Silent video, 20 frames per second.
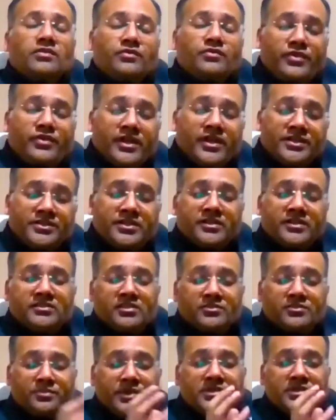
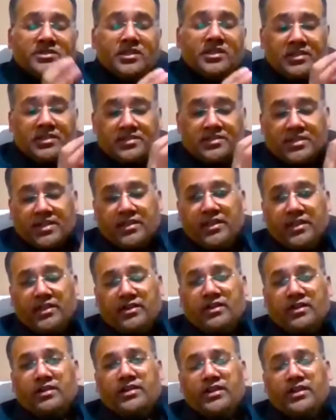freshers, especially the
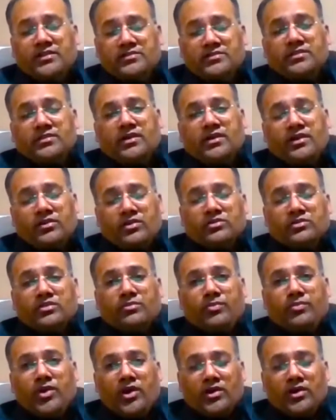technical kids, are on
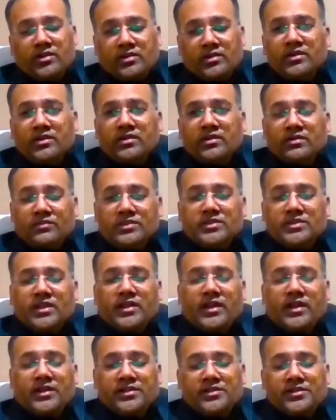the block, which
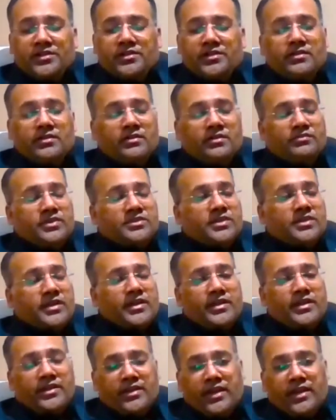are
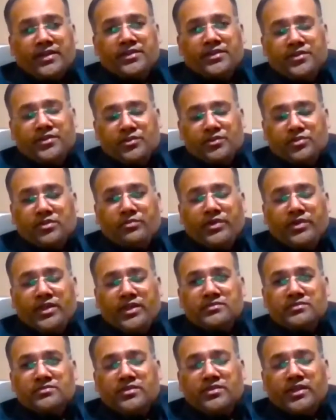getting added into the
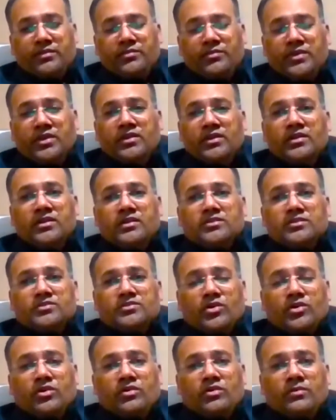mainstream.
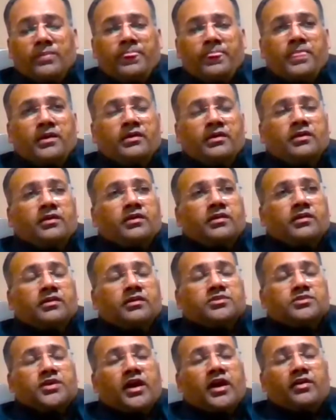So
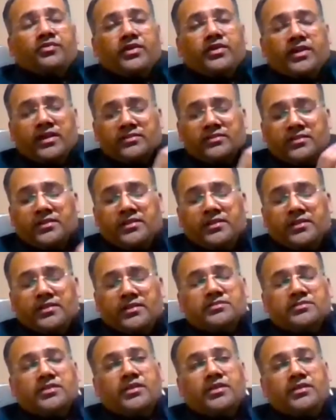staffing as an
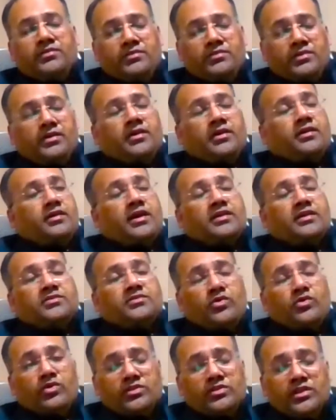industry
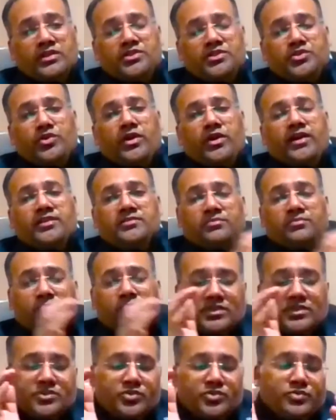has no other choice
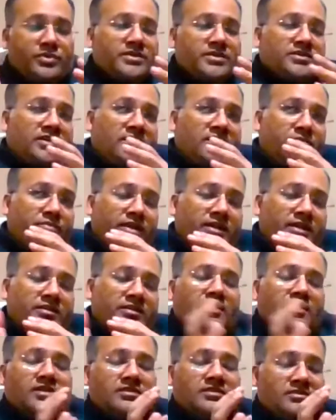but to basically
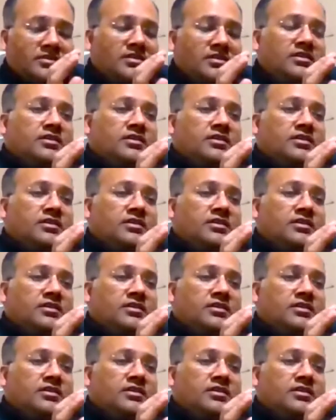bring these